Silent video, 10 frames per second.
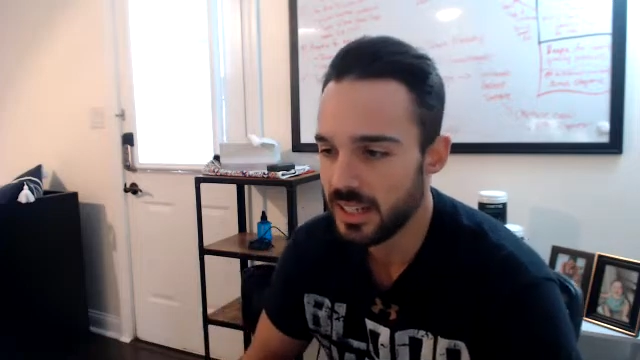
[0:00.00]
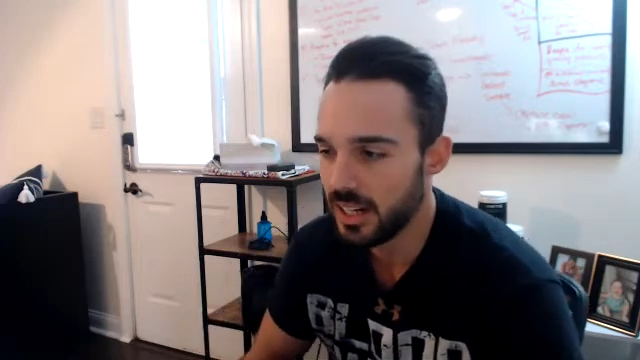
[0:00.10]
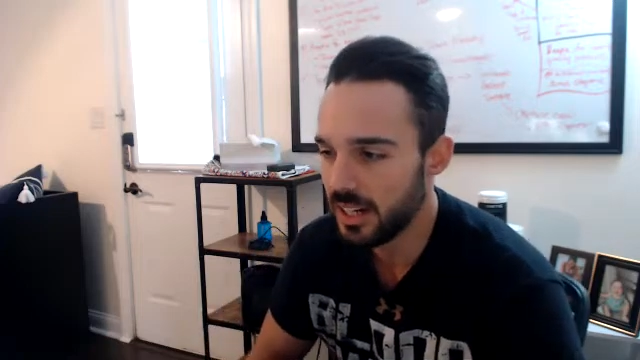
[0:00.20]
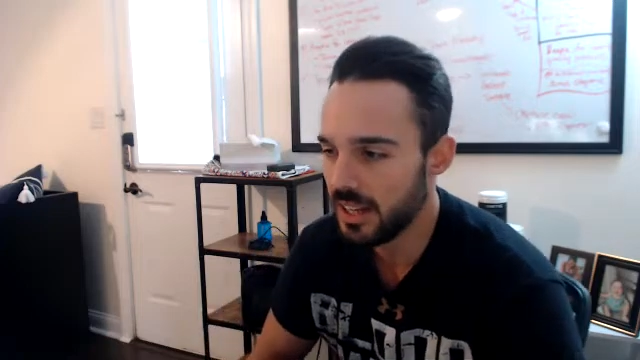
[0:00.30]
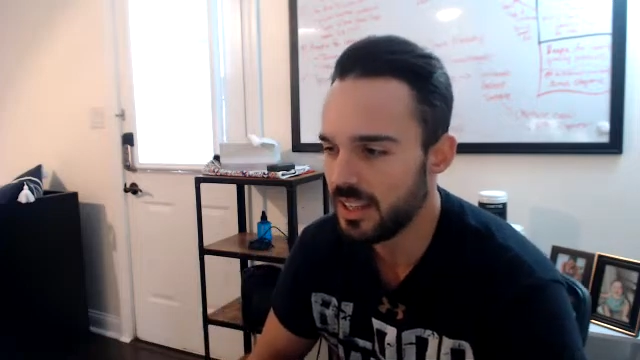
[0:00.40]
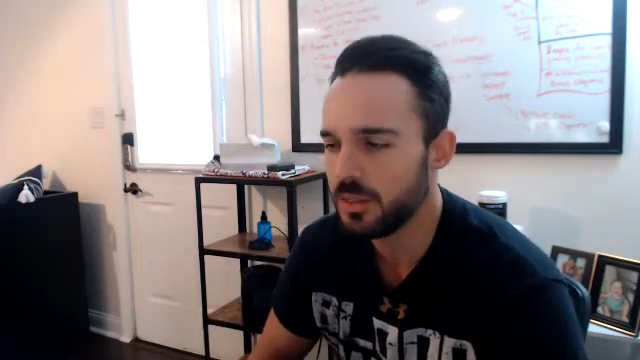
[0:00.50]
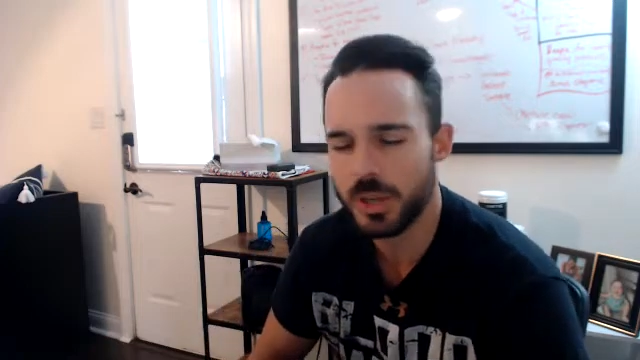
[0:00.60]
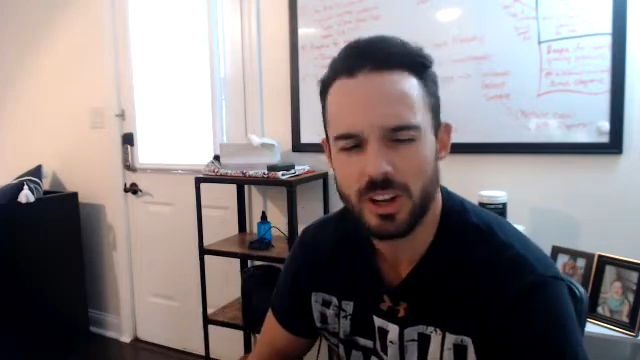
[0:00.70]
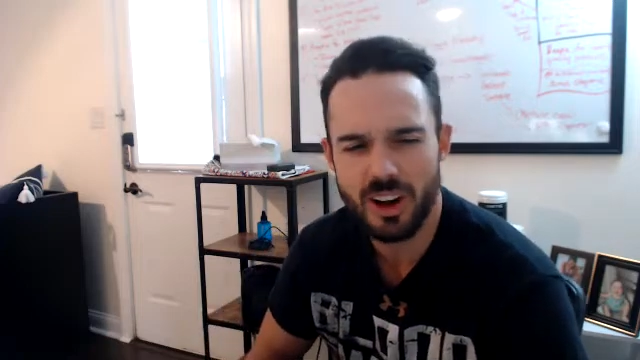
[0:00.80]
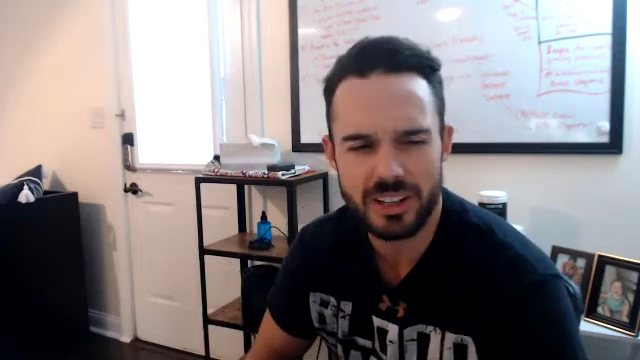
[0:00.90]
I think we
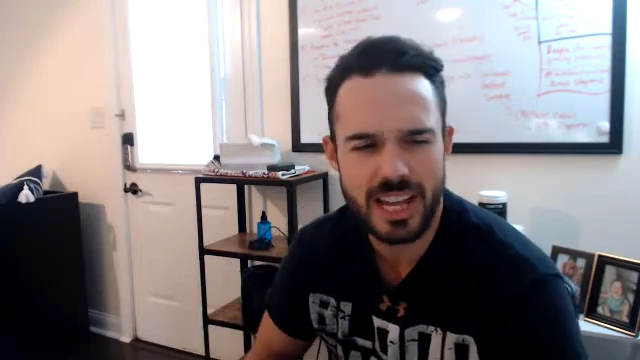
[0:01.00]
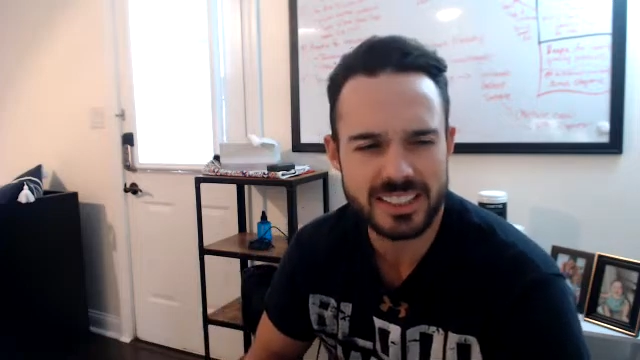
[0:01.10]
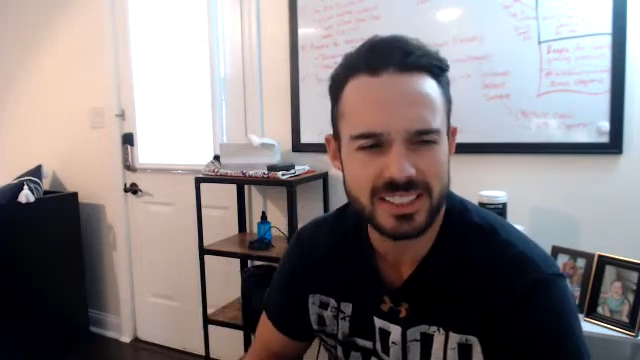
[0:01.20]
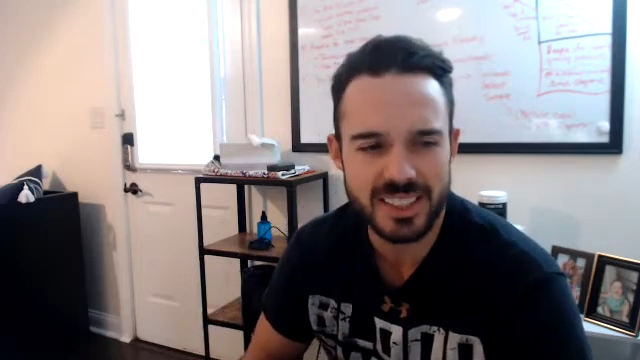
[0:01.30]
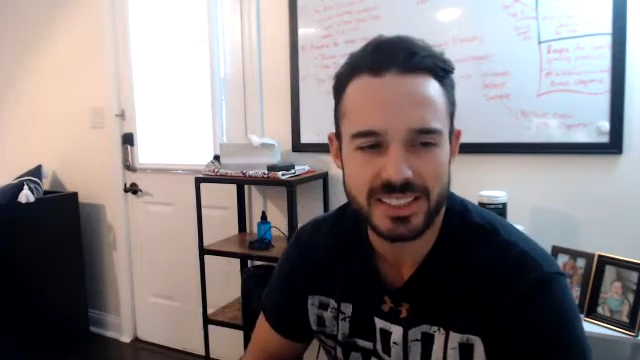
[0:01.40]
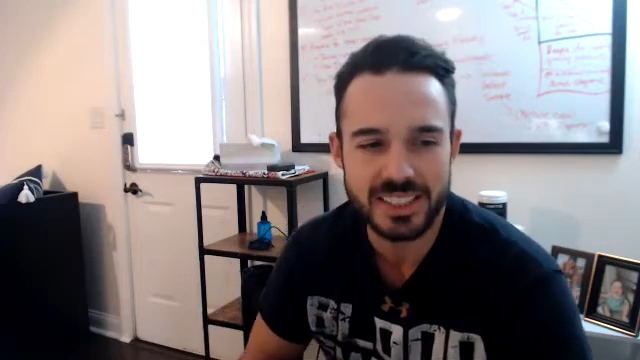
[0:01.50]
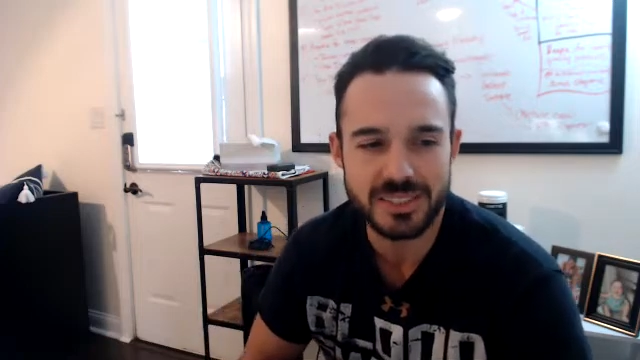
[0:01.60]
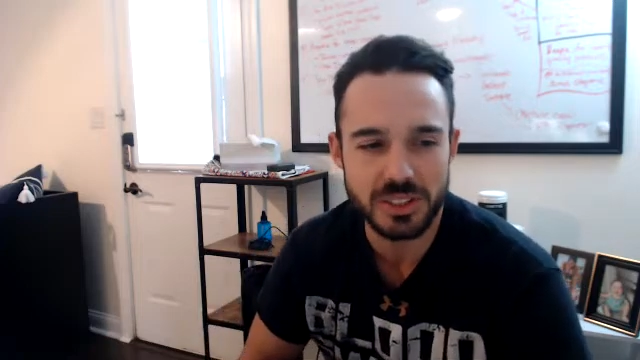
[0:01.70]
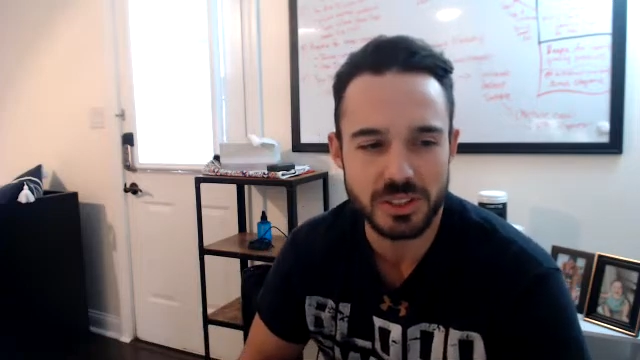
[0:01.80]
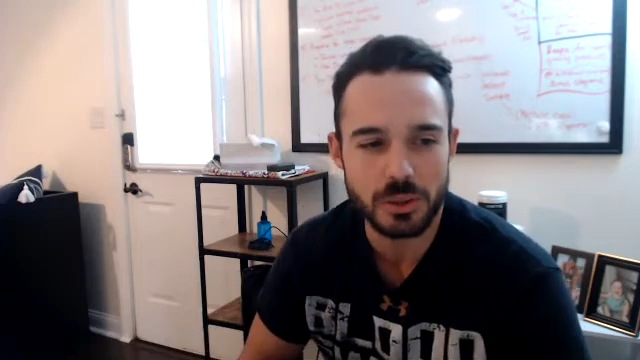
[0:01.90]
call it excess
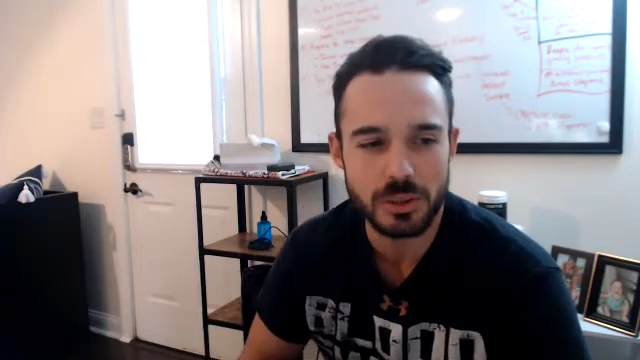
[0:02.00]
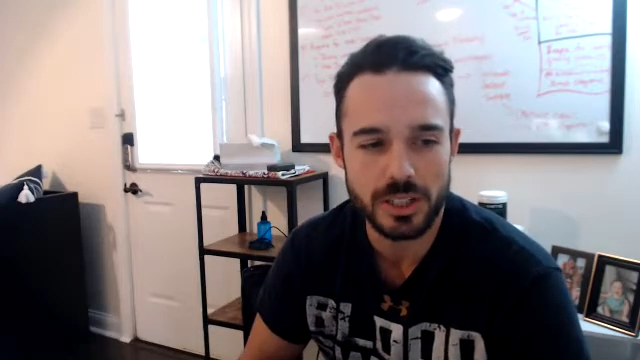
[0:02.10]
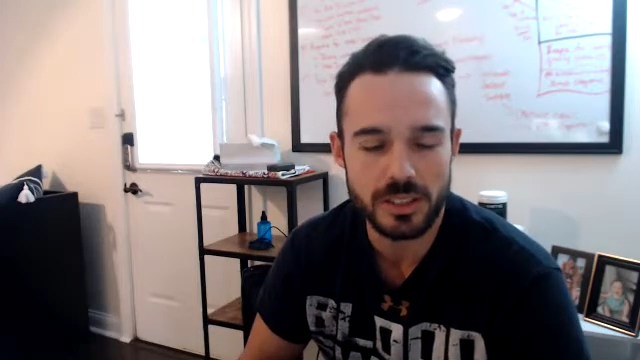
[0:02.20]
inventory.